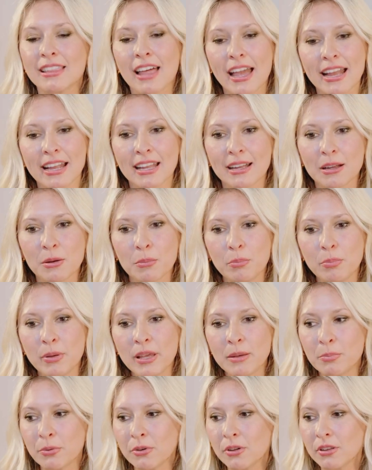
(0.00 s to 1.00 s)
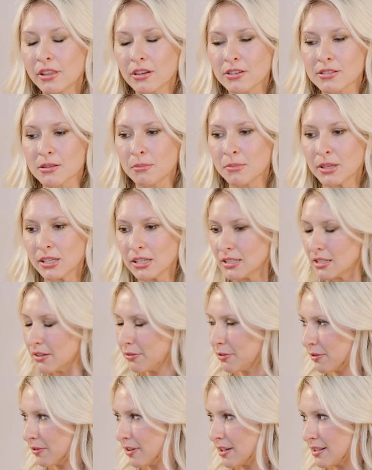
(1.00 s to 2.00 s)
Like people, there's a million
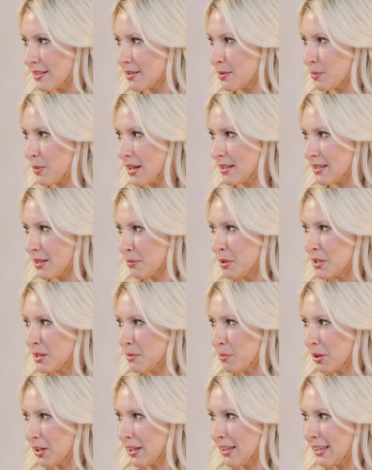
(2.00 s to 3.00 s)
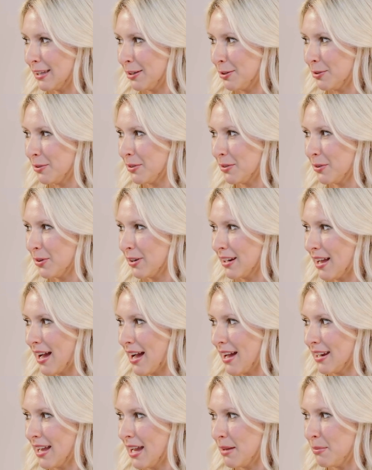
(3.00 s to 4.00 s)
different reasons why someone's booking you or
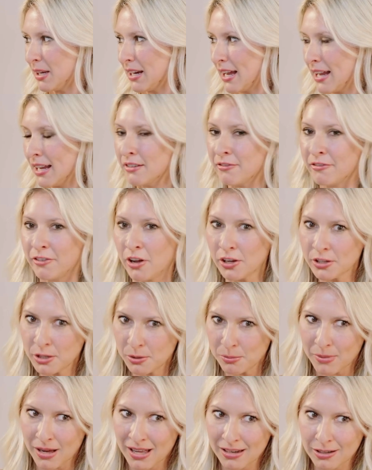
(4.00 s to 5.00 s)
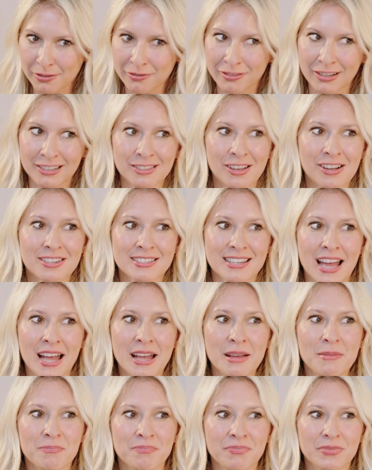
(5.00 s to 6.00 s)
not. I mean, I had a volume model for a long
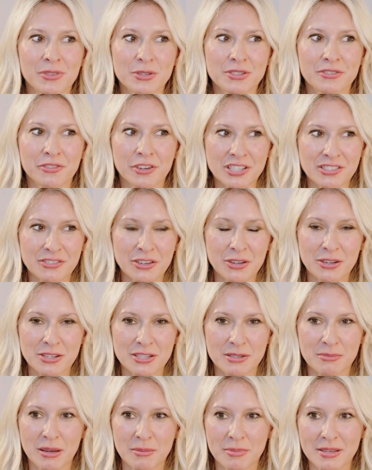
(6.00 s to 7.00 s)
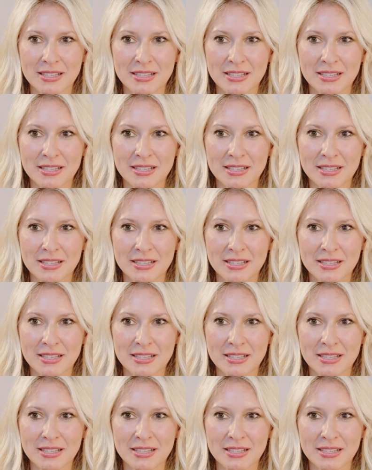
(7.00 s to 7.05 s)
time, those first few years of my